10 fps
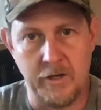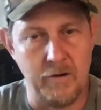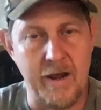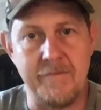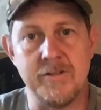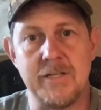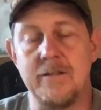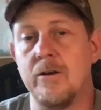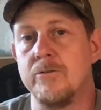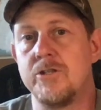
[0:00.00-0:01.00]
haven't
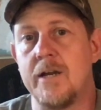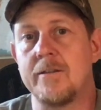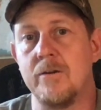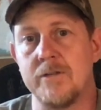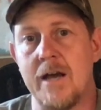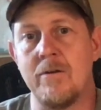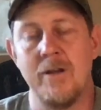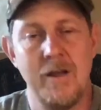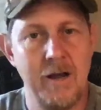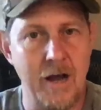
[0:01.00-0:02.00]
seen those, check those out.
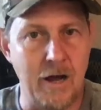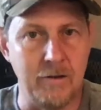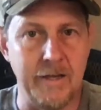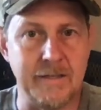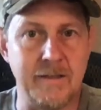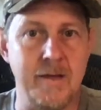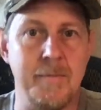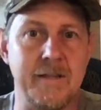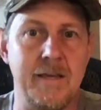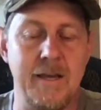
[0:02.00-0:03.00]
I'll link to them
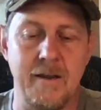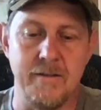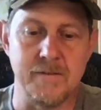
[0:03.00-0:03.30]
at the end of this